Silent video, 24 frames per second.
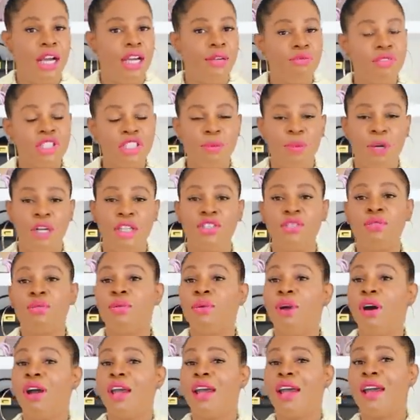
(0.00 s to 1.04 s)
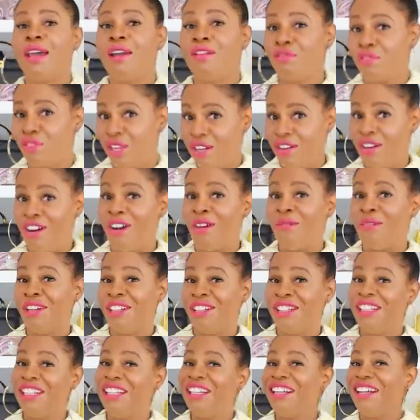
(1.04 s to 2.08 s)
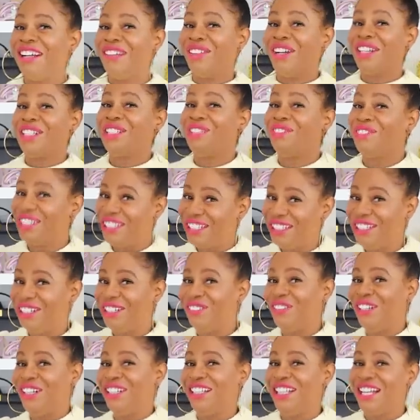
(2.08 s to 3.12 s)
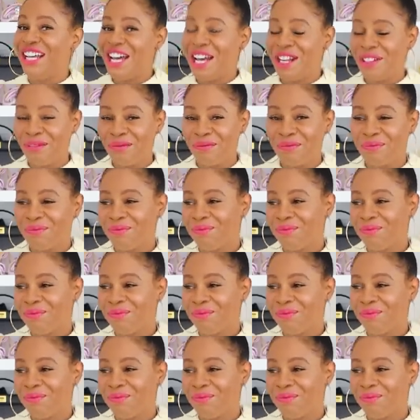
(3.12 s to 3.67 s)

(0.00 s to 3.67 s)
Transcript: I respond to every comment. I'm actually really good about that.